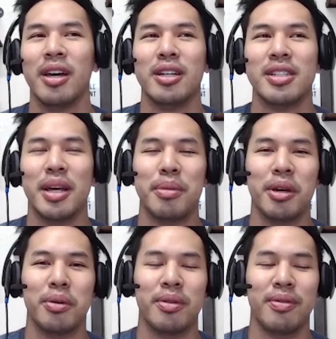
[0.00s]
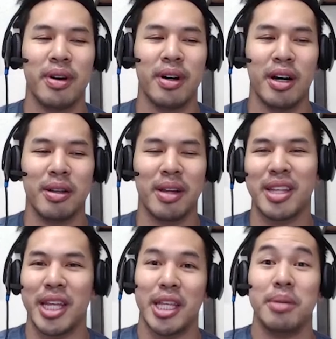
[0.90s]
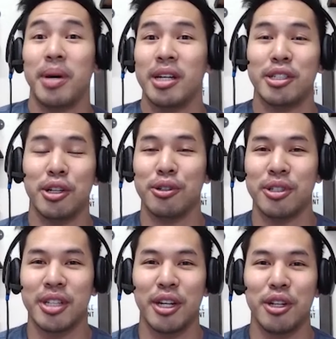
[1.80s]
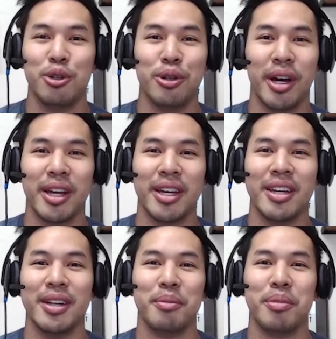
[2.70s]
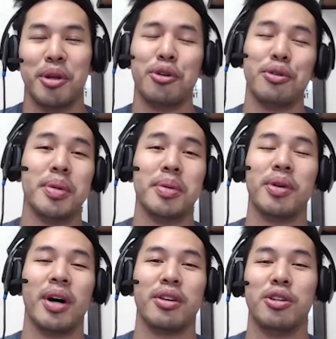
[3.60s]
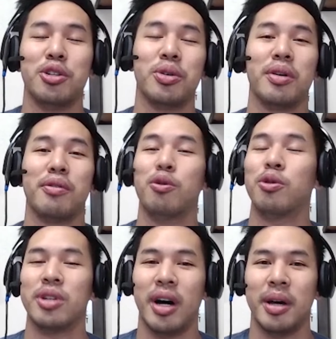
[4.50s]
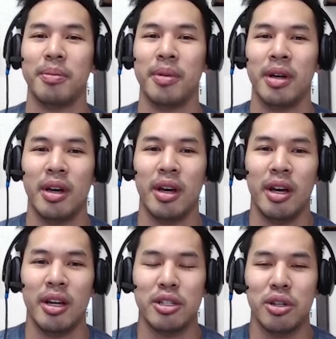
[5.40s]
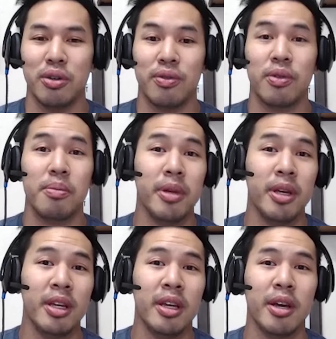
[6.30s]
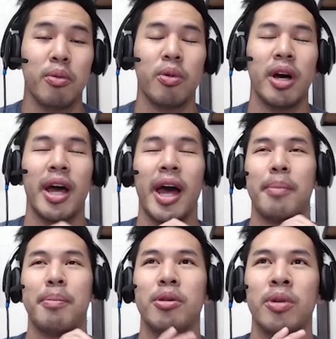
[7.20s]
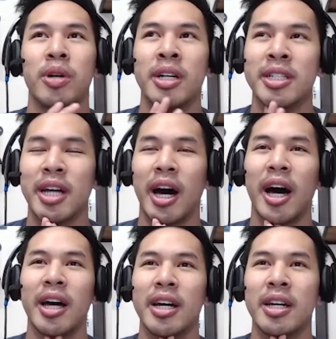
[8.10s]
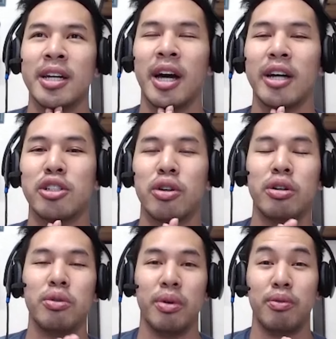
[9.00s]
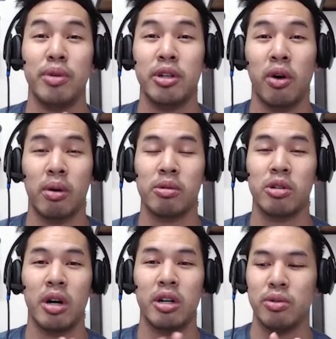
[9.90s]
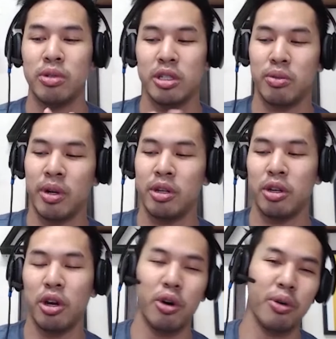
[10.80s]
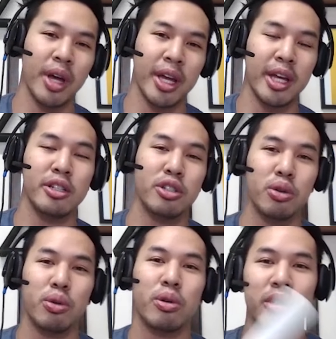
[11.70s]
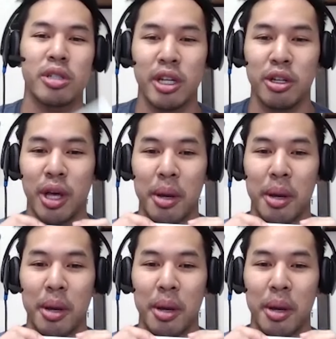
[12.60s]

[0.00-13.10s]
Same thing with uh, like the eBay sellers. I knew like it, there's people out there doing it full time. So for me, what happened was I I started with retail arbitrage, which is when you go like in stores and you like